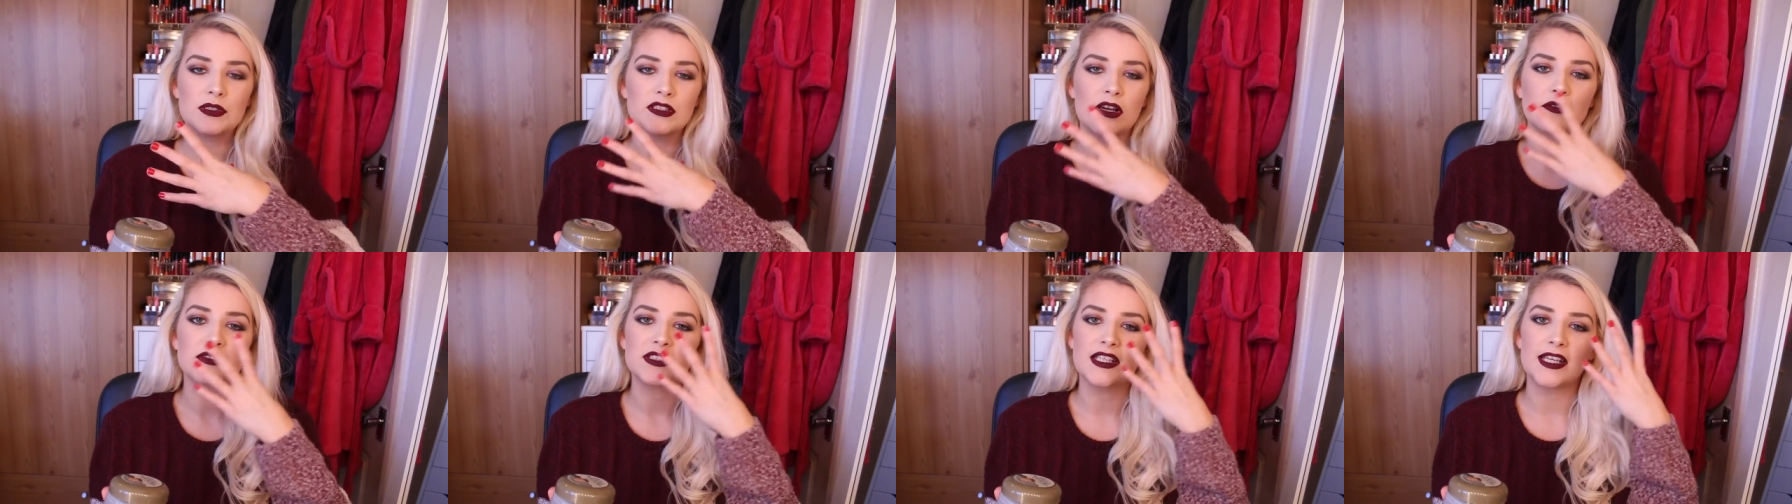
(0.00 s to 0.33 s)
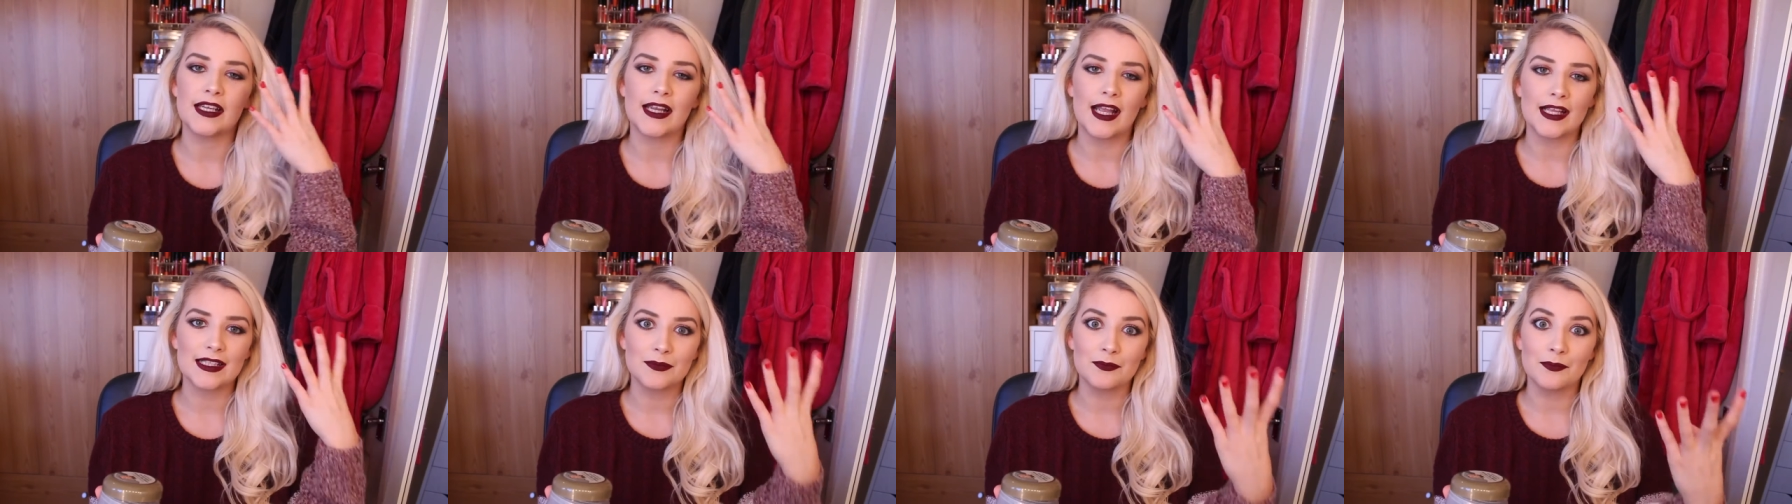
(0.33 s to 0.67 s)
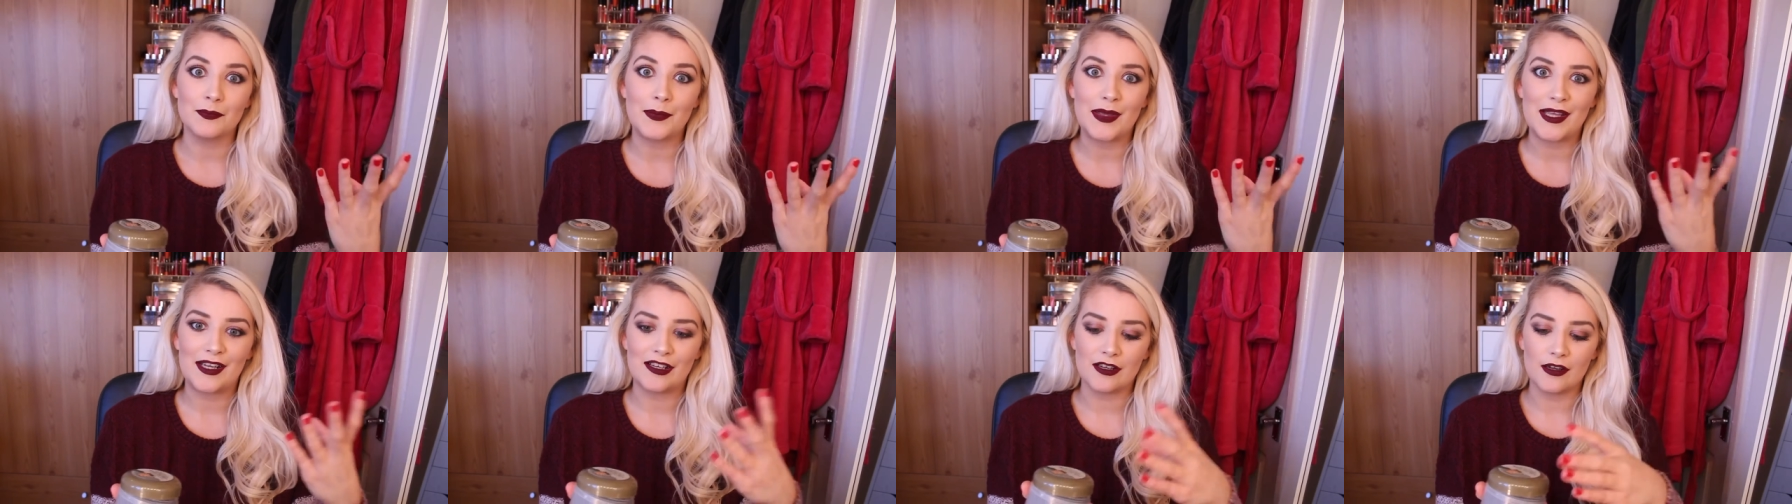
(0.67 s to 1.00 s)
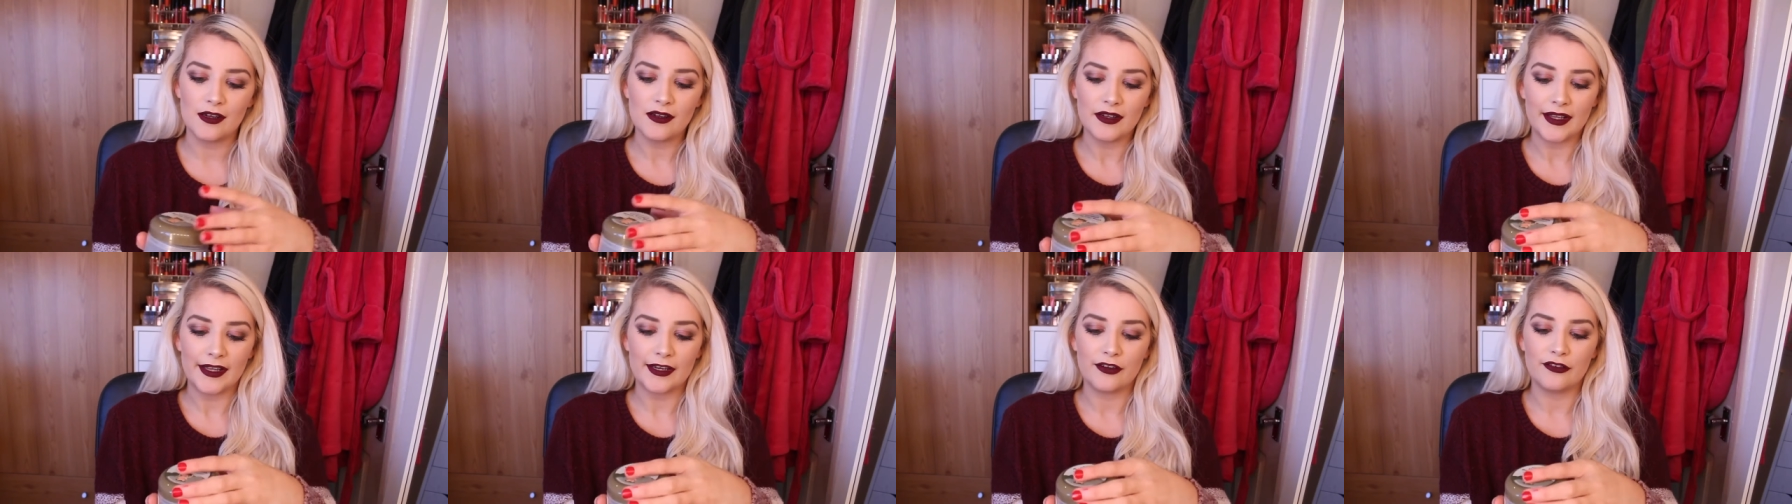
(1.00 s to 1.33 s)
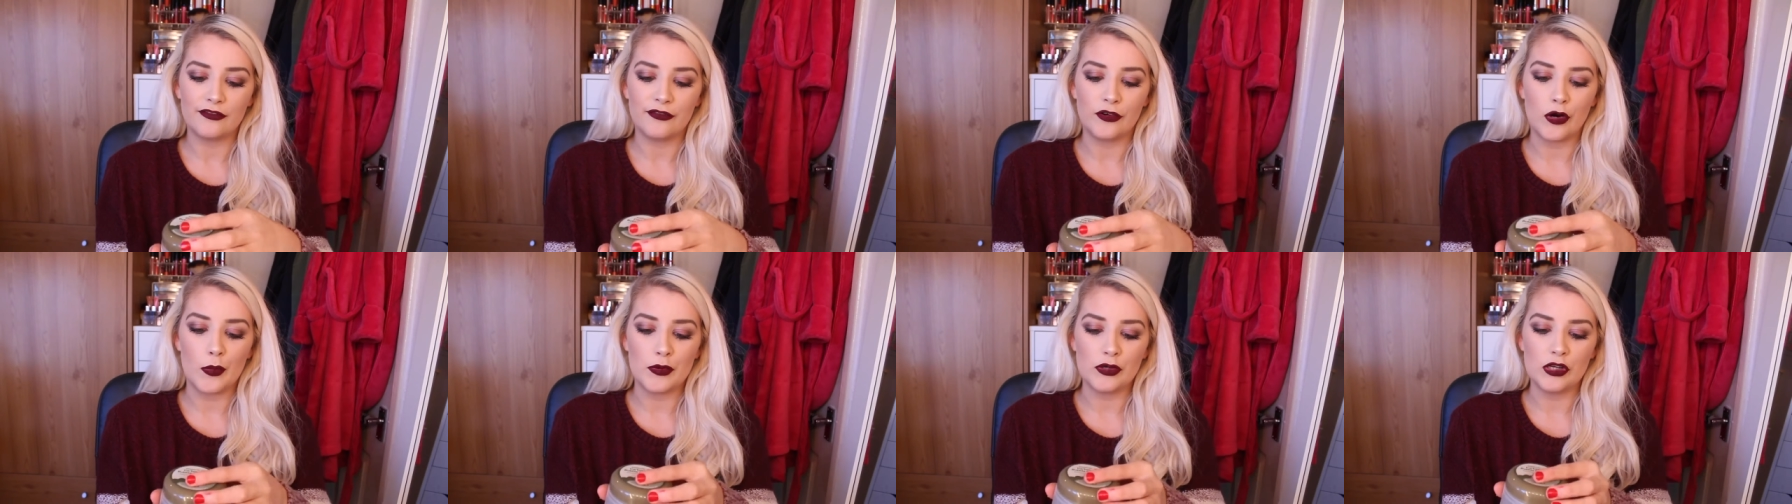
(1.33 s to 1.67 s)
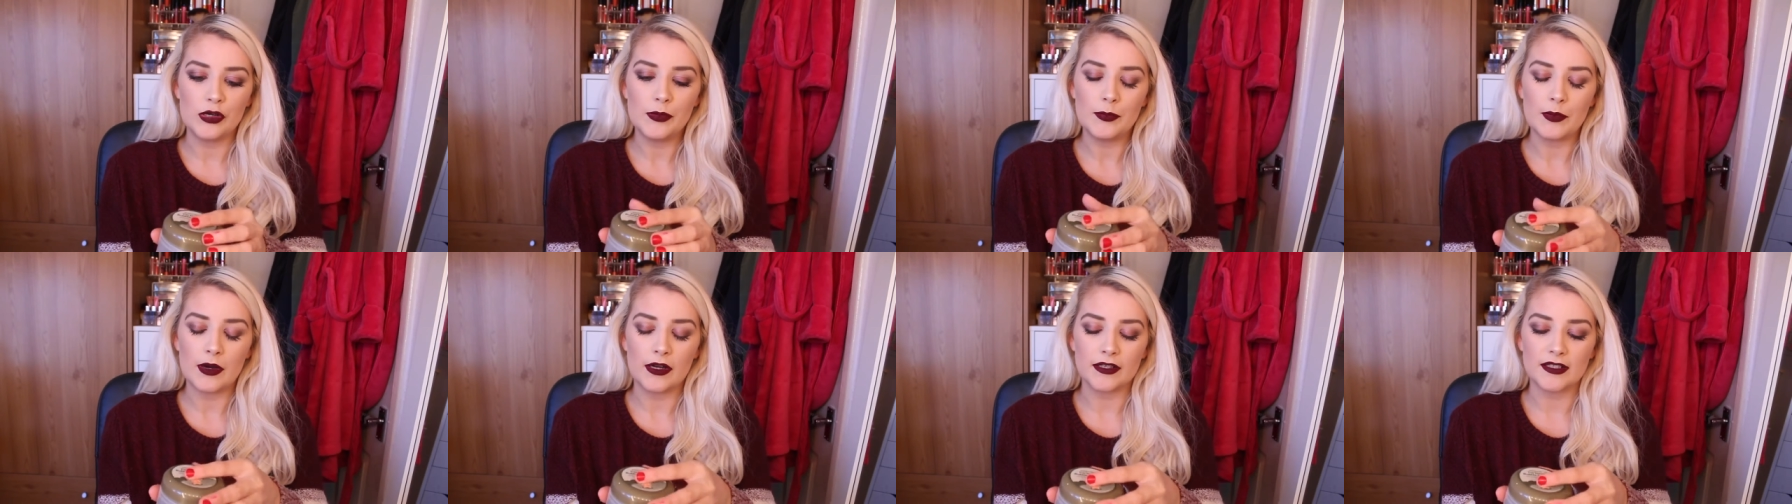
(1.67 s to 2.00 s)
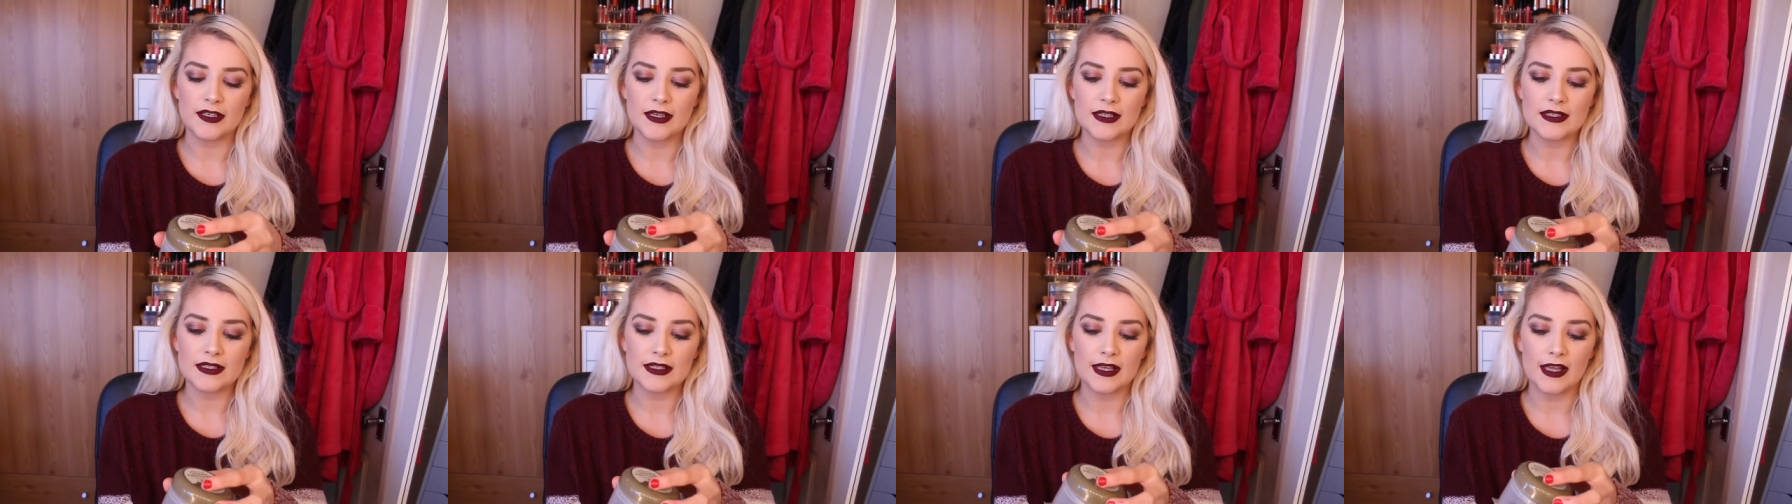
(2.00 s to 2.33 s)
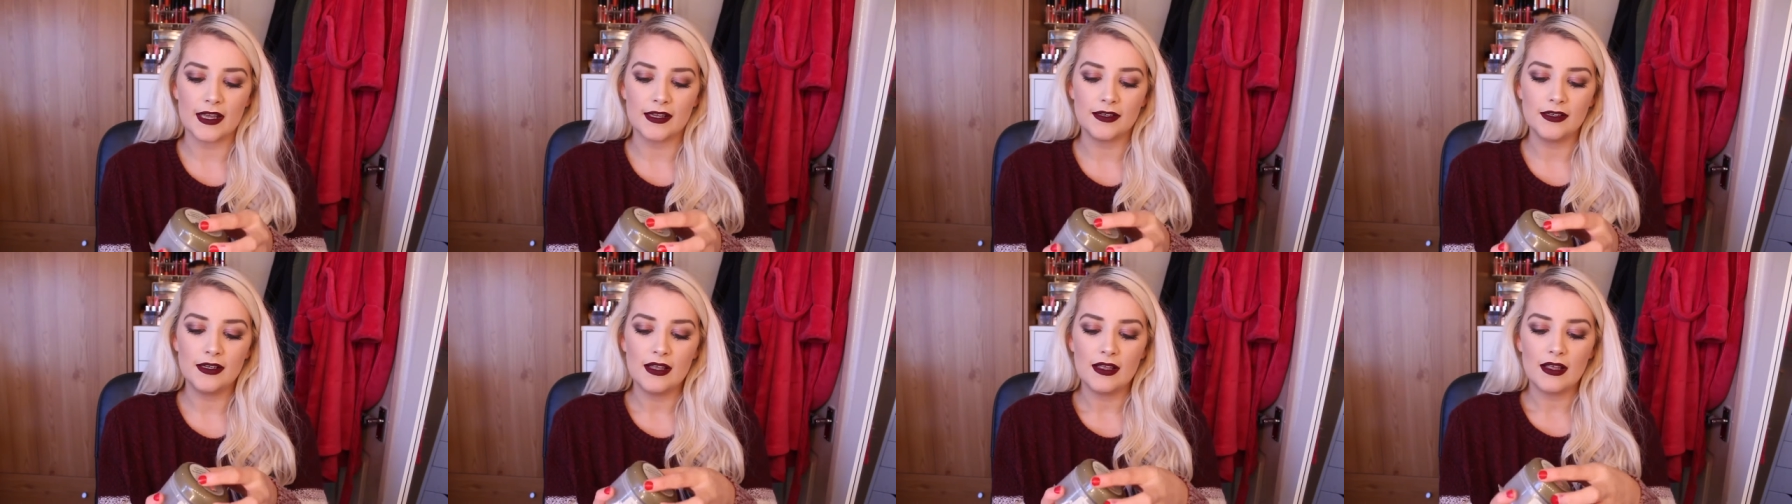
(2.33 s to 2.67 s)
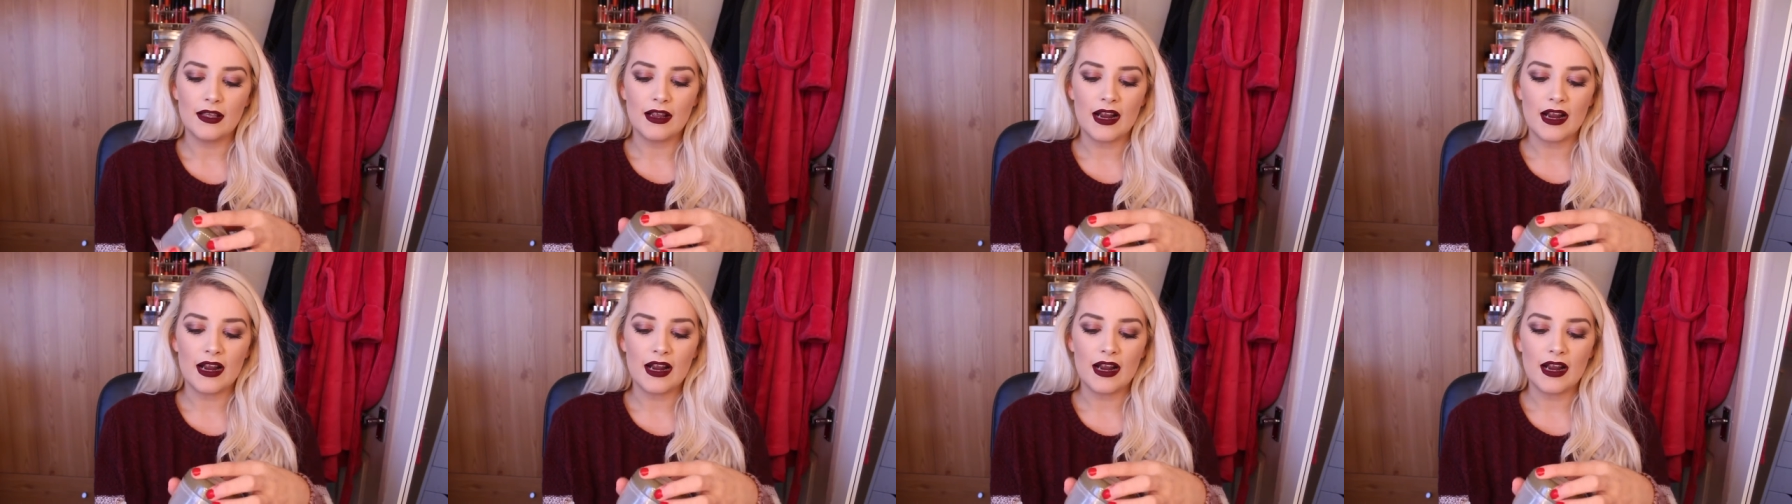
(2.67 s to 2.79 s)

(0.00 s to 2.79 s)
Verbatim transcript: so obviously it gets bigger, like forming up on your skin.